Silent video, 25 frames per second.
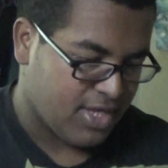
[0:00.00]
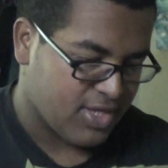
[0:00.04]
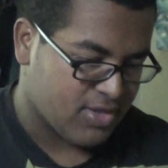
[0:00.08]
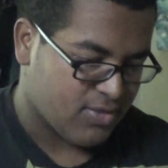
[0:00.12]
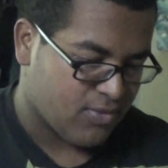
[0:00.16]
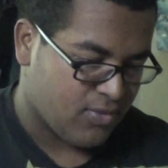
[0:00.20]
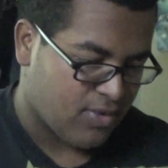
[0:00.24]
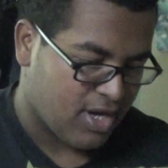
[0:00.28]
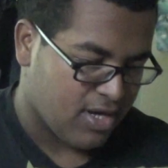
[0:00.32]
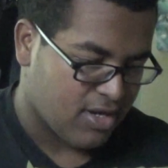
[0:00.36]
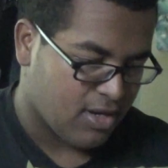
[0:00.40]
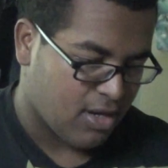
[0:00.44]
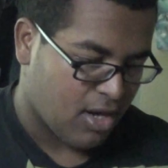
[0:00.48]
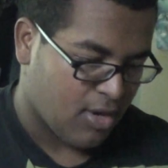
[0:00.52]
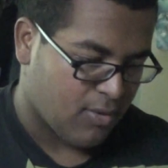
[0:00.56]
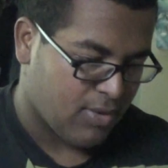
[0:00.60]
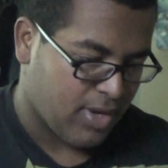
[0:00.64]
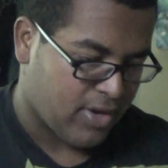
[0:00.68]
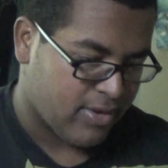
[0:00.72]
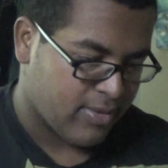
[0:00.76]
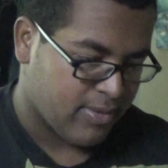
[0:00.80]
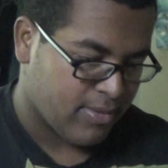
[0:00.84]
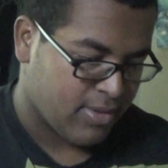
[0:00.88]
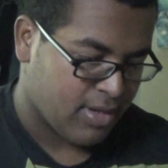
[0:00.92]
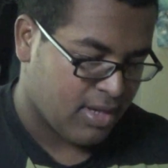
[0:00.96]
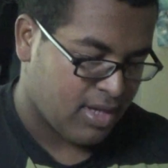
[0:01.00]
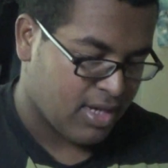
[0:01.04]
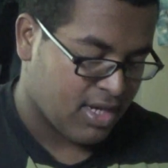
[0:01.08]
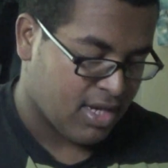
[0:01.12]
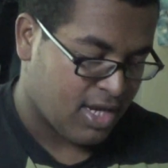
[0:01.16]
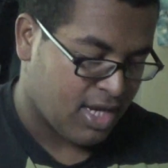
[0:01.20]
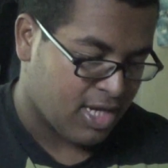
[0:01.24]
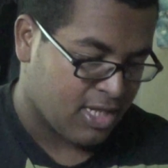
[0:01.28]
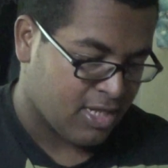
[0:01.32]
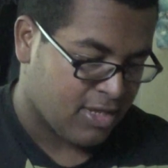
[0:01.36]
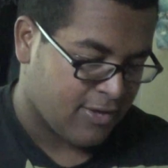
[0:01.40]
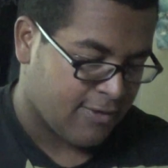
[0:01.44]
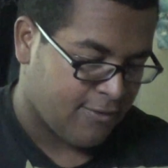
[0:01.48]
white around me, an
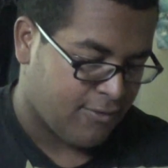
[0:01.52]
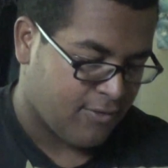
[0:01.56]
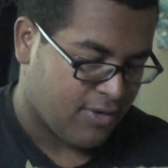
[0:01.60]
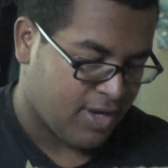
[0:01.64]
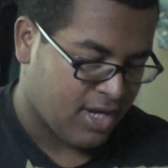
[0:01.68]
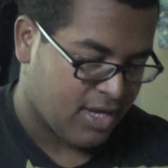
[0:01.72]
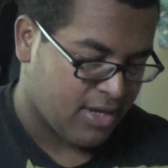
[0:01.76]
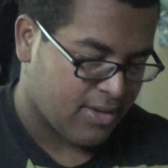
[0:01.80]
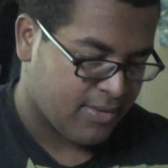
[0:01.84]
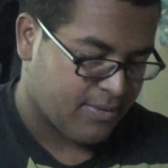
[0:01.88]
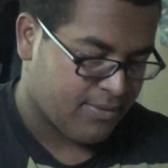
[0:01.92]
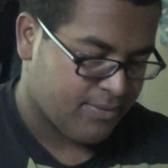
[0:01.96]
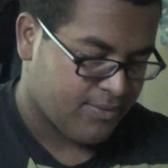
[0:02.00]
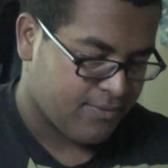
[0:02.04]
island of white."